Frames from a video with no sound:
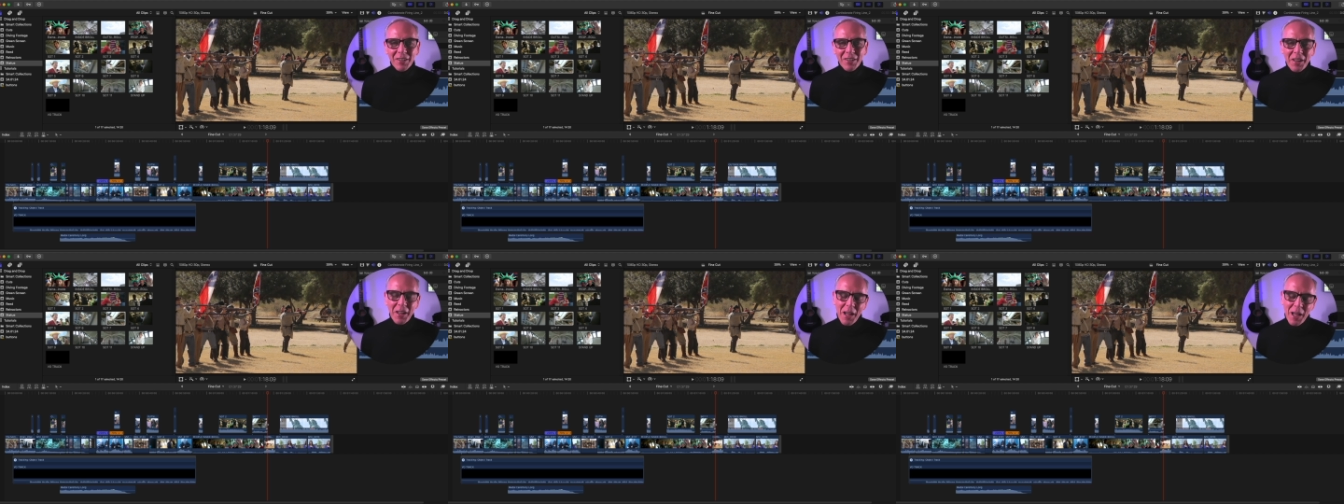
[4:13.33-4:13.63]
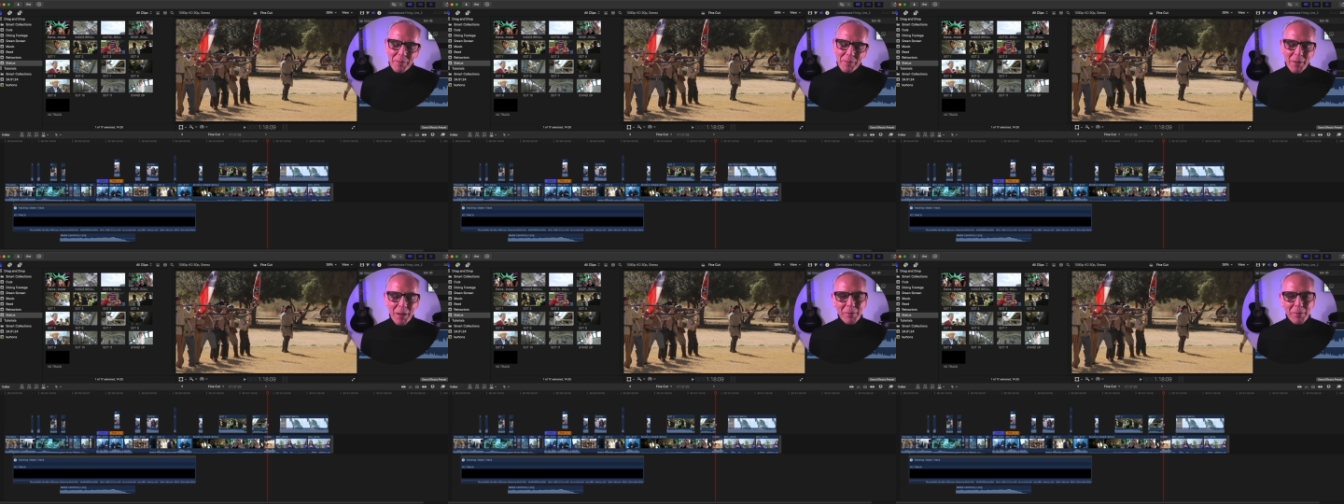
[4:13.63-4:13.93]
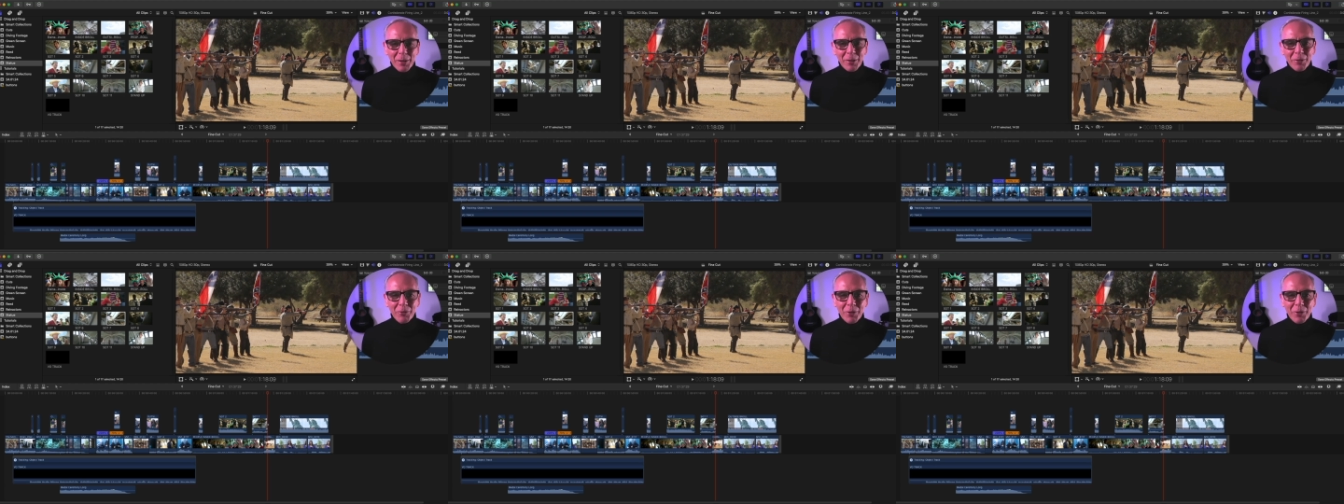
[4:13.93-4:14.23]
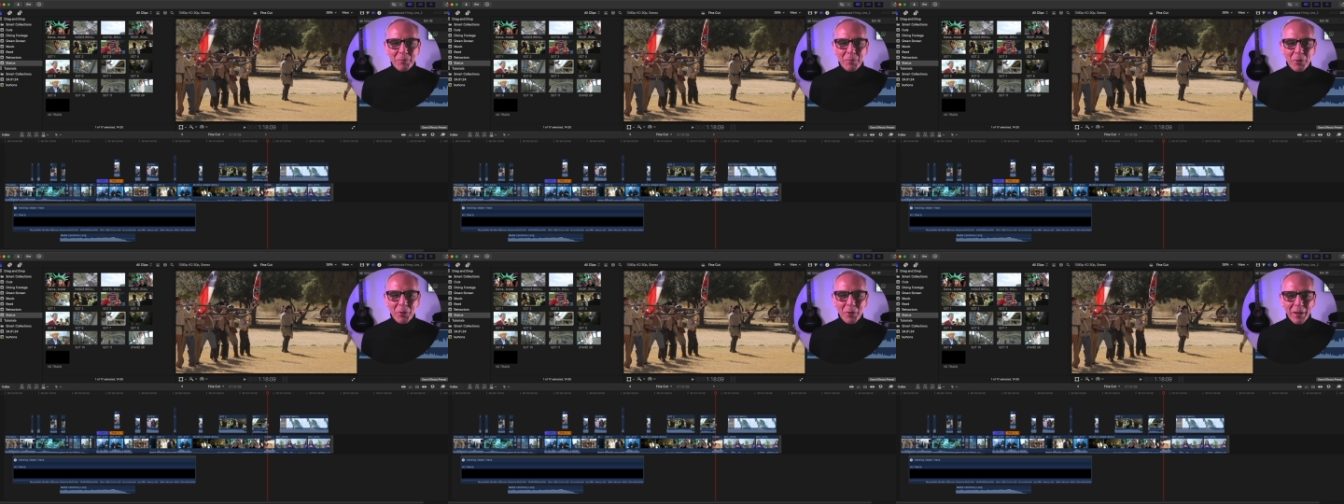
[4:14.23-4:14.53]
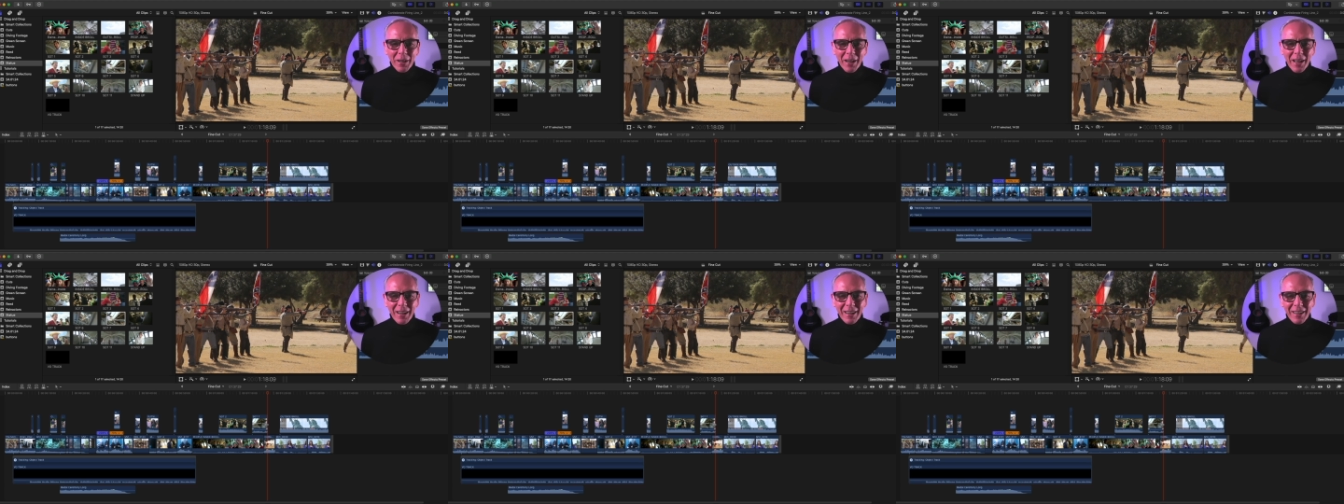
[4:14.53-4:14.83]
and maybe three point
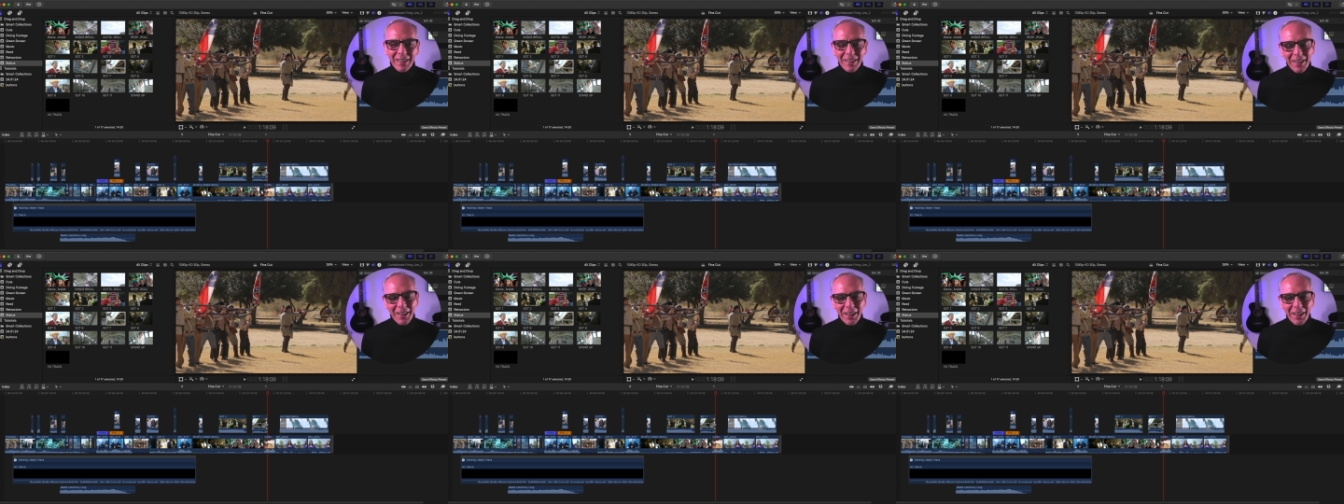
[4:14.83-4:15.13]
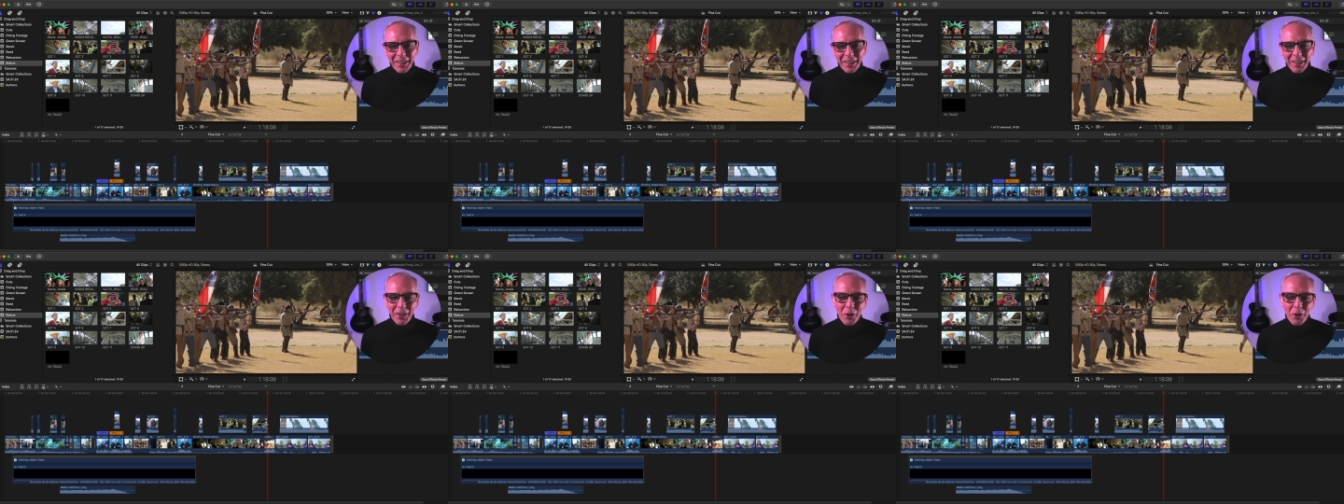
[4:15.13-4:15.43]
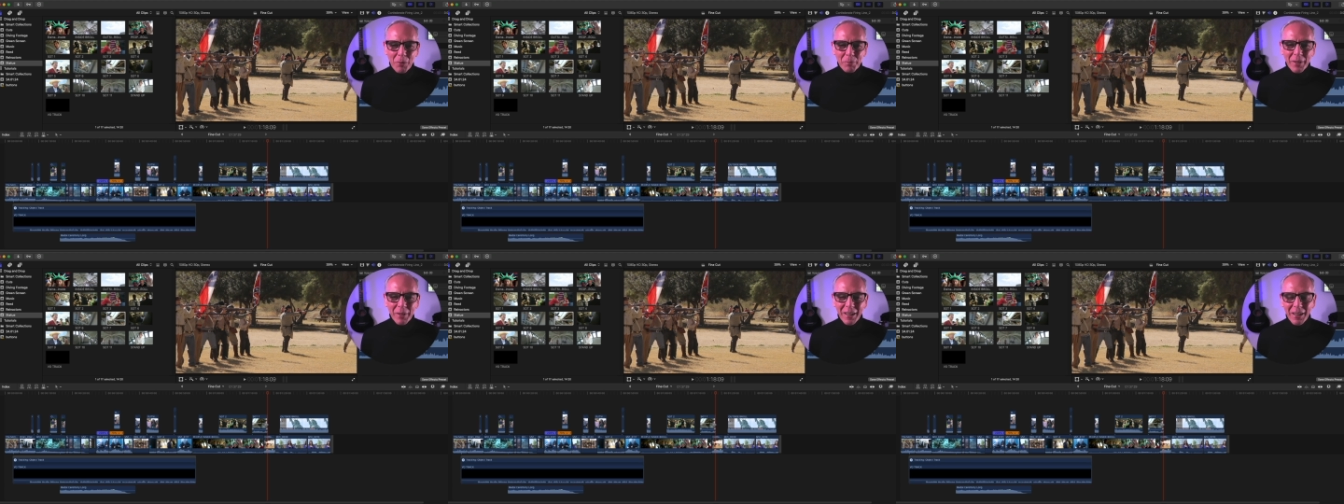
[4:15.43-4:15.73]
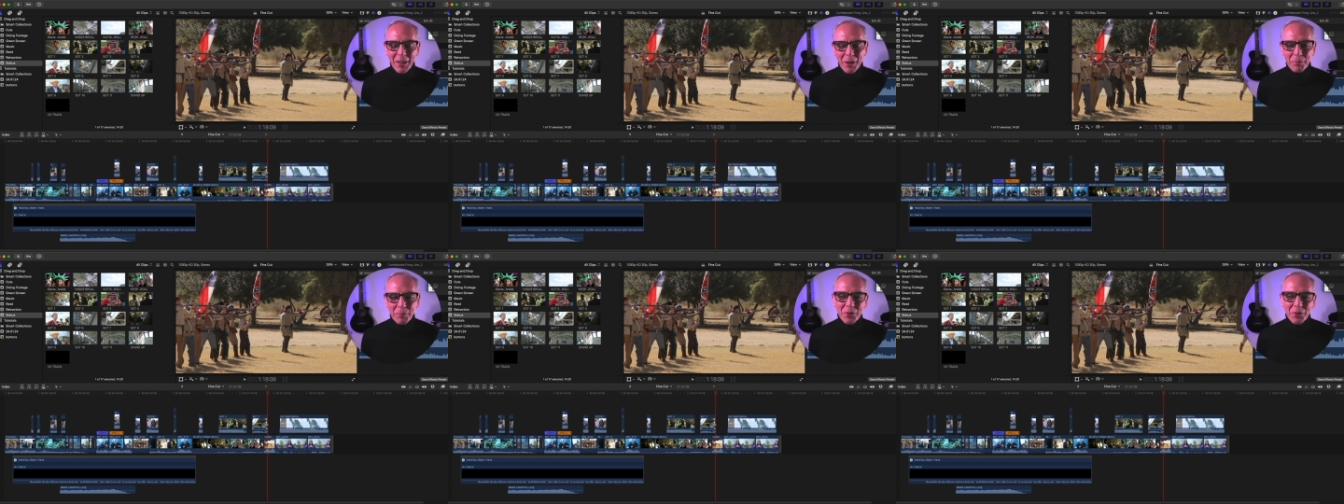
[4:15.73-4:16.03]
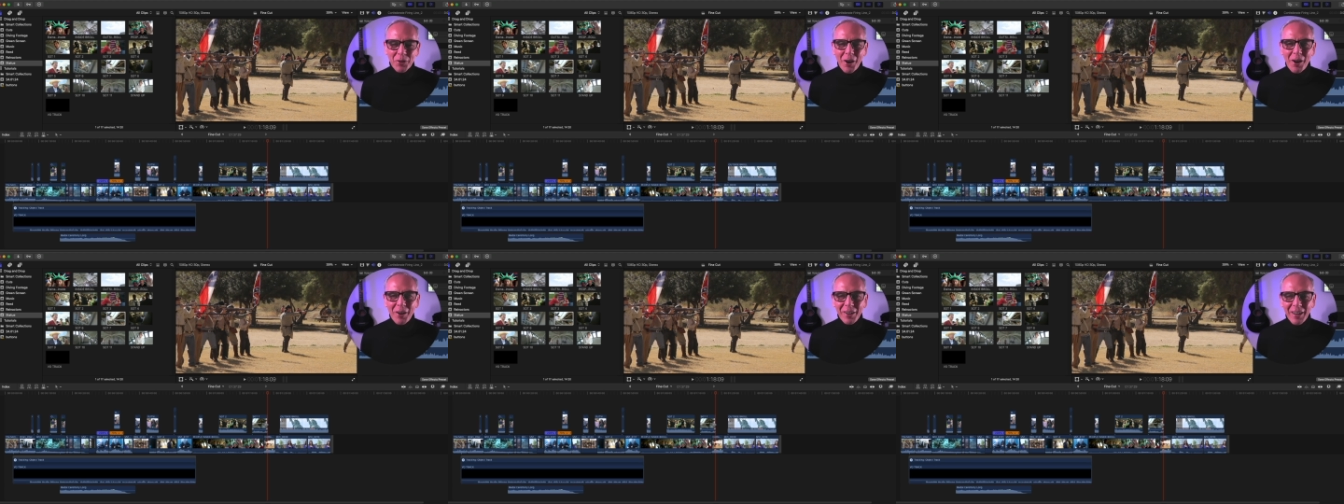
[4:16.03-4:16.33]
edit. And I hope that helps you
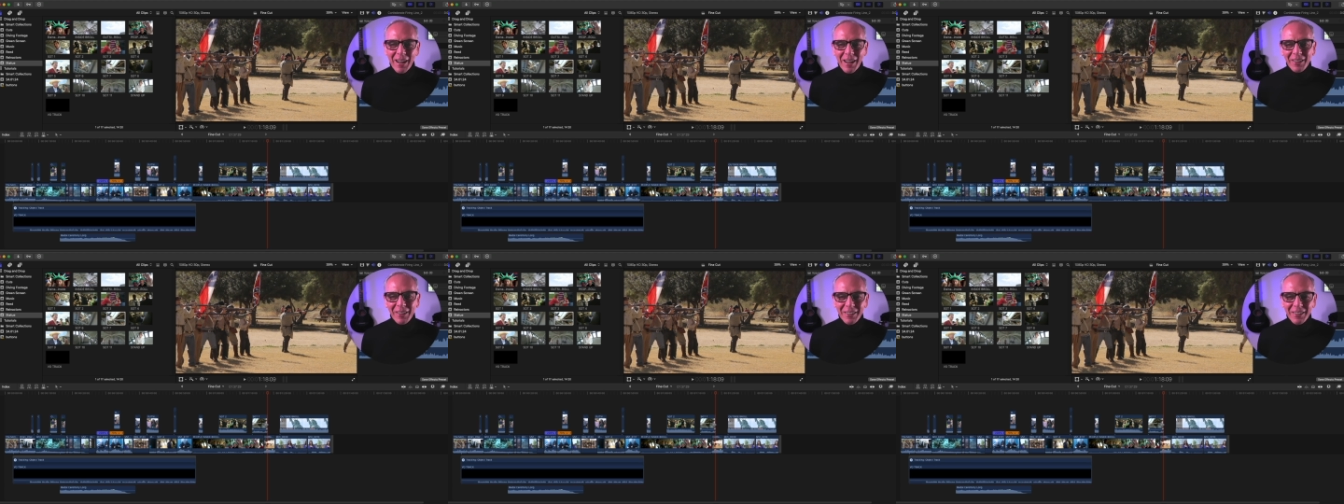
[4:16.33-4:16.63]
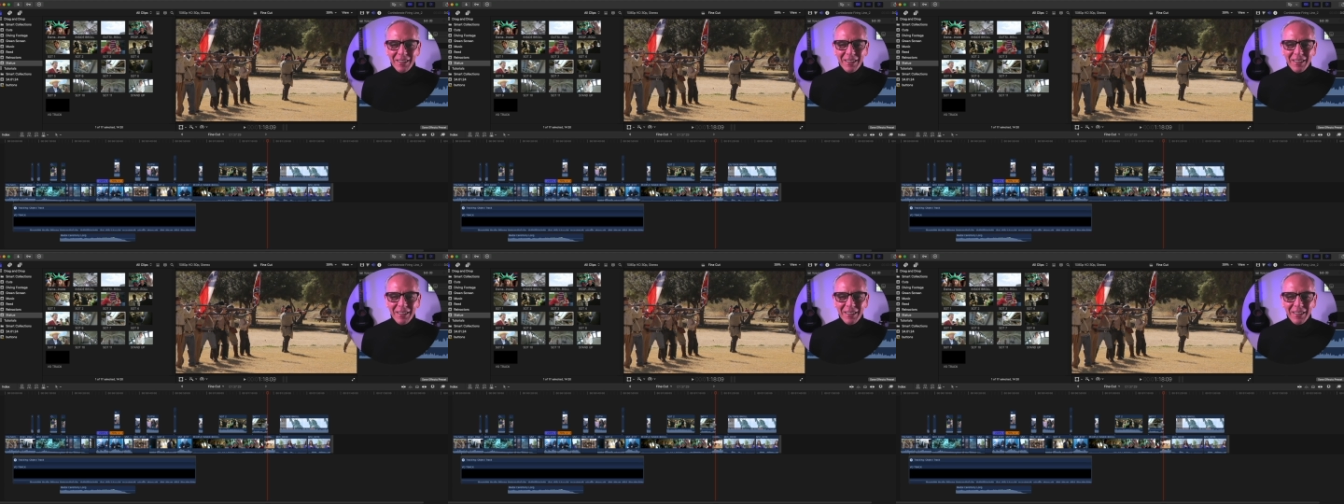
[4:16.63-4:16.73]
all out.